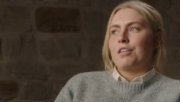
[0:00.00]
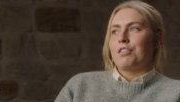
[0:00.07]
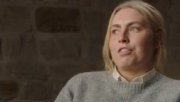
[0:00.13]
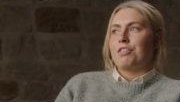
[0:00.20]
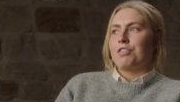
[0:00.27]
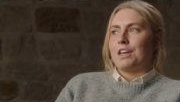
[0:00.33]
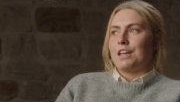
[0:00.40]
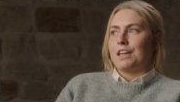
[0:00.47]

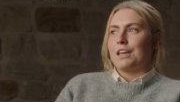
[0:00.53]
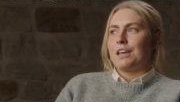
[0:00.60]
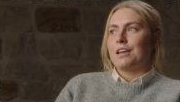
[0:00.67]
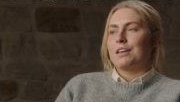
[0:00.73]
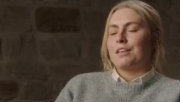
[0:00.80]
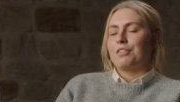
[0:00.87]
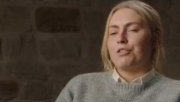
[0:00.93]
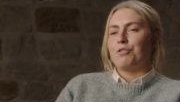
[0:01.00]

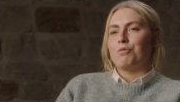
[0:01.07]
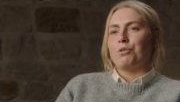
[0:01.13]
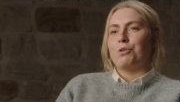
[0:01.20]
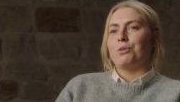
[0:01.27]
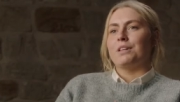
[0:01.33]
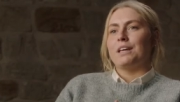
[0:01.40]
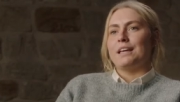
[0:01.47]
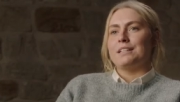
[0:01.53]
think the
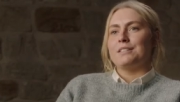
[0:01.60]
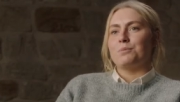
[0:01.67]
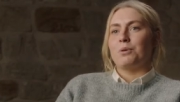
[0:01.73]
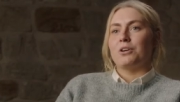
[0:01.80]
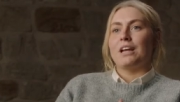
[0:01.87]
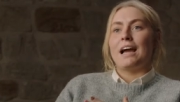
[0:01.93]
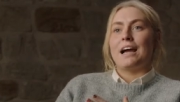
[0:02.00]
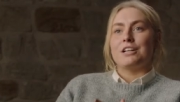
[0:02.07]
role is
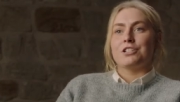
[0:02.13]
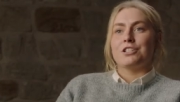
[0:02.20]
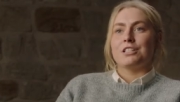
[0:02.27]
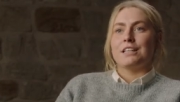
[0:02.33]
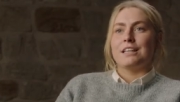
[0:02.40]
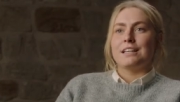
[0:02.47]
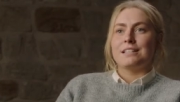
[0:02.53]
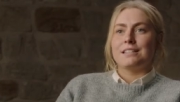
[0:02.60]
what it
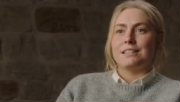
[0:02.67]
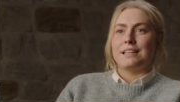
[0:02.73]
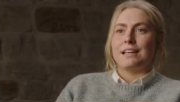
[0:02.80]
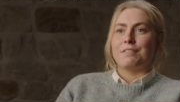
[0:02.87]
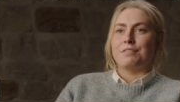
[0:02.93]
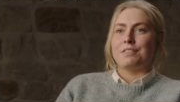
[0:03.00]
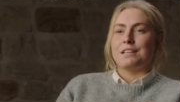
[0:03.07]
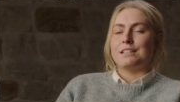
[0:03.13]
actually is. They
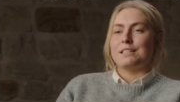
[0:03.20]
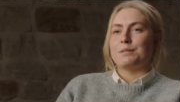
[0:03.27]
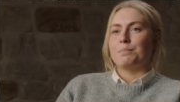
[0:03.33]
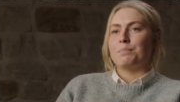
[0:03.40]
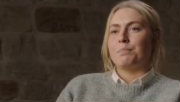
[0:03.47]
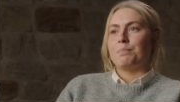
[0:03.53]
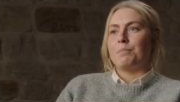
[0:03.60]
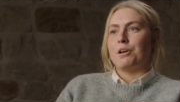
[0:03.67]
have this
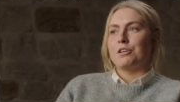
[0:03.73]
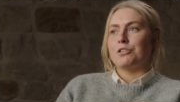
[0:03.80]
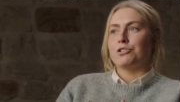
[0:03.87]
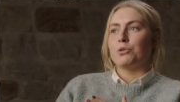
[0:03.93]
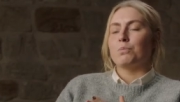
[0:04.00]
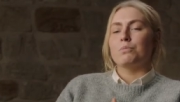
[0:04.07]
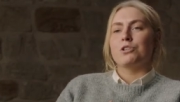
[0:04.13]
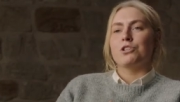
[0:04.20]

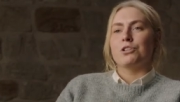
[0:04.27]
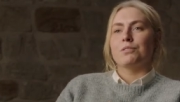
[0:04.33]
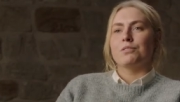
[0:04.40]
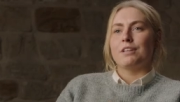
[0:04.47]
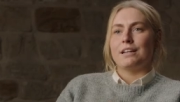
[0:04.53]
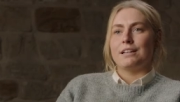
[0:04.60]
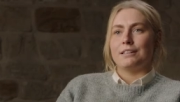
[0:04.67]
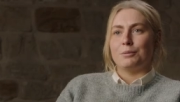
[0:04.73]
assumption
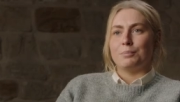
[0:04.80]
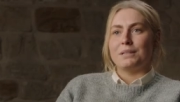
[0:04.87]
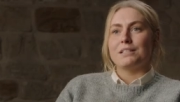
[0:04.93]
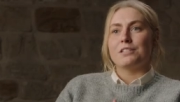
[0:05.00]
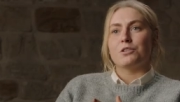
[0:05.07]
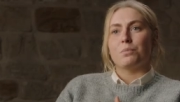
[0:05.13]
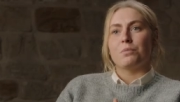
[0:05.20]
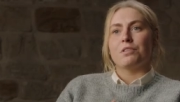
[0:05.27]
that it'll be
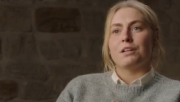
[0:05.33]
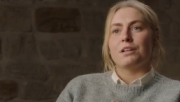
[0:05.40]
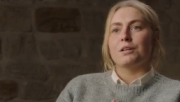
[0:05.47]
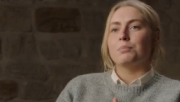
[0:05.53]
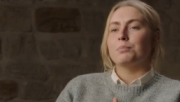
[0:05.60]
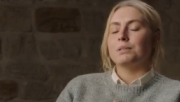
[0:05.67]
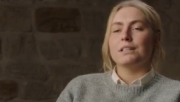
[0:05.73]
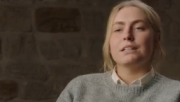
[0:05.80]
something
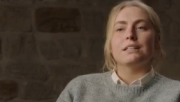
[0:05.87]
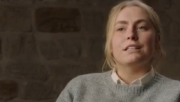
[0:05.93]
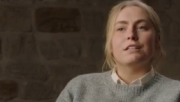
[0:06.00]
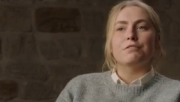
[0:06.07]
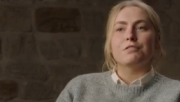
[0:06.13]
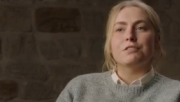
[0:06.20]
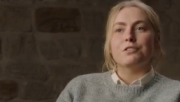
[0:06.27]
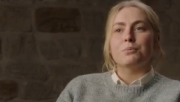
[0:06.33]
completely
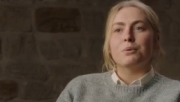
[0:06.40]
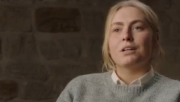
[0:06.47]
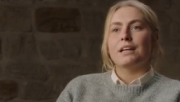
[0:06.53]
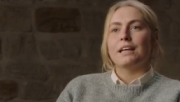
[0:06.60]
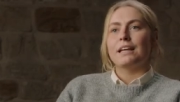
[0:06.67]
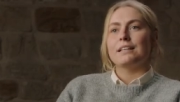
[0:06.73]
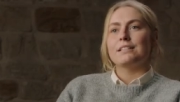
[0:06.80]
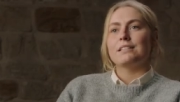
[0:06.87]
different to what
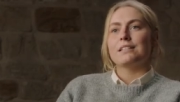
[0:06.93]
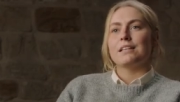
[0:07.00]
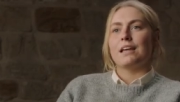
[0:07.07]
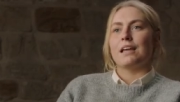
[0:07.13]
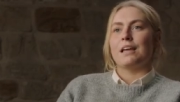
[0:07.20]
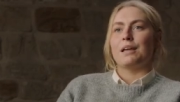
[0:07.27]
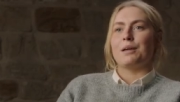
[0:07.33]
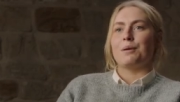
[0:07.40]
it is.
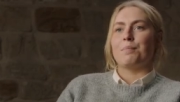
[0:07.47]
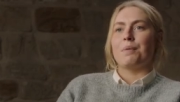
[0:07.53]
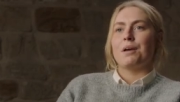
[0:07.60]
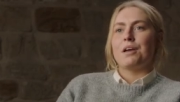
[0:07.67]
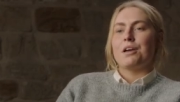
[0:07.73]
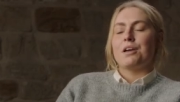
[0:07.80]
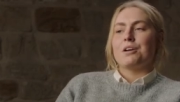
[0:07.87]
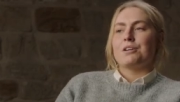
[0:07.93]
Um,
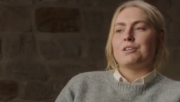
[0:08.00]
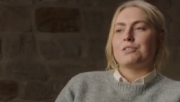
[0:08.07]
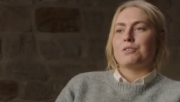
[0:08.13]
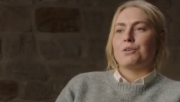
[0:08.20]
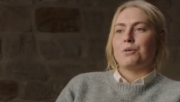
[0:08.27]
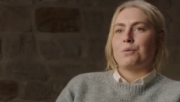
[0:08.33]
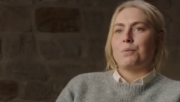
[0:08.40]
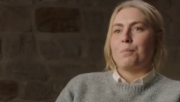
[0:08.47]

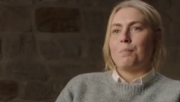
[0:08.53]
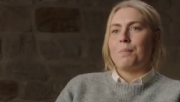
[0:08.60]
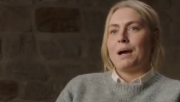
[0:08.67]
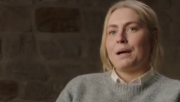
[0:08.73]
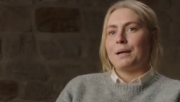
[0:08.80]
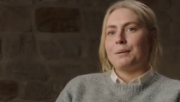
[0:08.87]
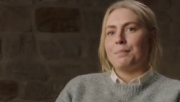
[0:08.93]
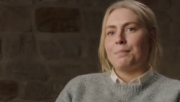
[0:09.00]
so
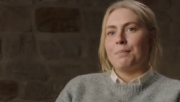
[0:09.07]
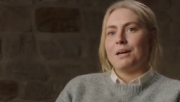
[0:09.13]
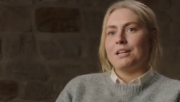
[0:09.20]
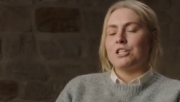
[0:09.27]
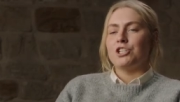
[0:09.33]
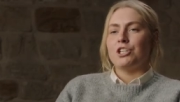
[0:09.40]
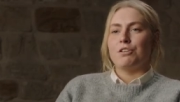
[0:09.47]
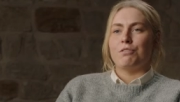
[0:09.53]
my
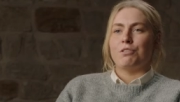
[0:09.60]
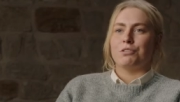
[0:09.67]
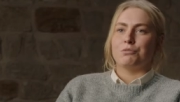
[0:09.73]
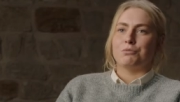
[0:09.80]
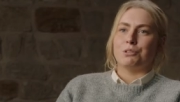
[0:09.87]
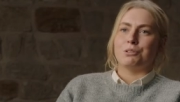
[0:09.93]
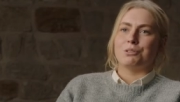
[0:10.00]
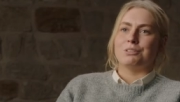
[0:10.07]
managerial
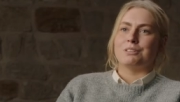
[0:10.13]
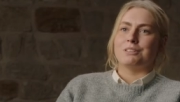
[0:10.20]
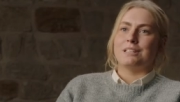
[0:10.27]
role